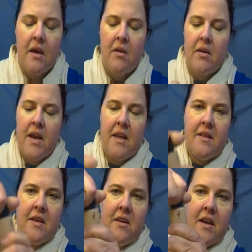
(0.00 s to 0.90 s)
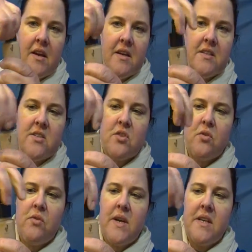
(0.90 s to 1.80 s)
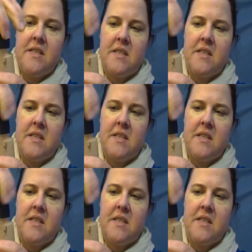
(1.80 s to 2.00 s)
All right, then you got to unscrew it.